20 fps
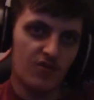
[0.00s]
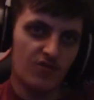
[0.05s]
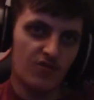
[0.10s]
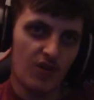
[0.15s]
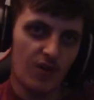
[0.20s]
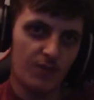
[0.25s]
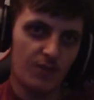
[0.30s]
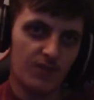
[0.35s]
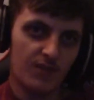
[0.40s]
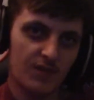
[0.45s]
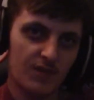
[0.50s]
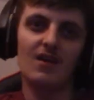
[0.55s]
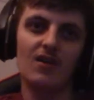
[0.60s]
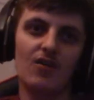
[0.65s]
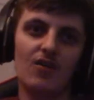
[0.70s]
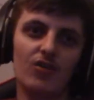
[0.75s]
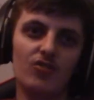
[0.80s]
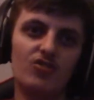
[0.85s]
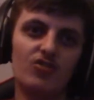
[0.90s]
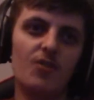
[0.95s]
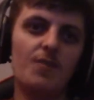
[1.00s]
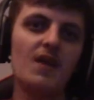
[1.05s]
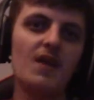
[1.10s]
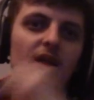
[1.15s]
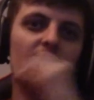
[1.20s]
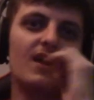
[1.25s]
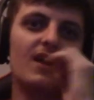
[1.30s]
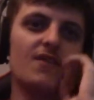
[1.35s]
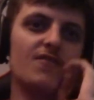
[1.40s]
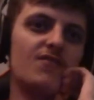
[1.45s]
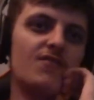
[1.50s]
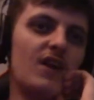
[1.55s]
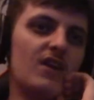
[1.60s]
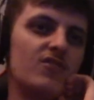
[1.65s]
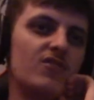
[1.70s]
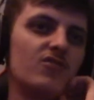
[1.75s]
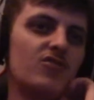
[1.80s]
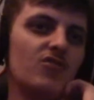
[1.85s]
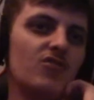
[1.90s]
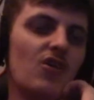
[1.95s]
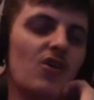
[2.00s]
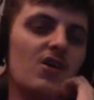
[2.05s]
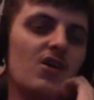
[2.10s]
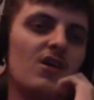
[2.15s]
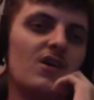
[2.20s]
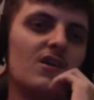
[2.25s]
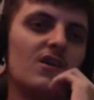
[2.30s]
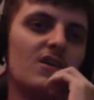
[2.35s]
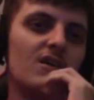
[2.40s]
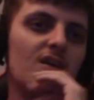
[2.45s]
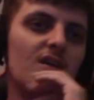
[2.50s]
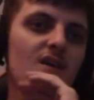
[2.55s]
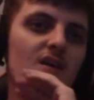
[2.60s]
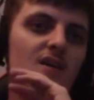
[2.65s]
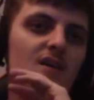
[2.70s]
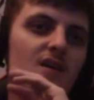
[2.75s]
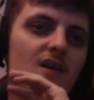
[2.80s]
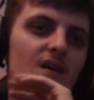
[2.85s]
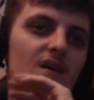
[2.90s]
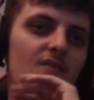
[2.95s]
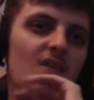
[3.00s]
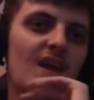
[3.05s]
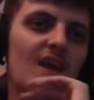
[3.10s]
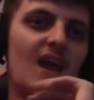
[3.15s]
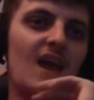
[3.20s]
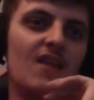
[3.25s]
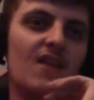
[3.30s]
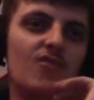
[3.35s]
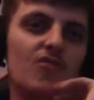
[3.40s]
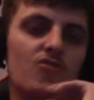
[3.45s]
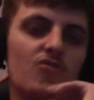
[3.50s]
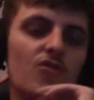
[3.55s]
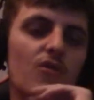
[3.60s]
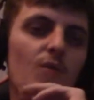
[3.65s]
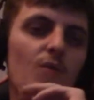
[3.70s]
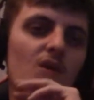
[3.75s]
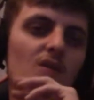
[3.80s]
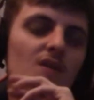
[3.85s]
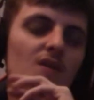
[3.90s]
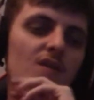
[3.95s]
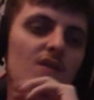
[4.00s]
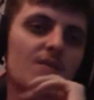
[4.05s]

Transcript: Jobs. Couldn't she be, like, an Avengers lawyer if they get into trouble?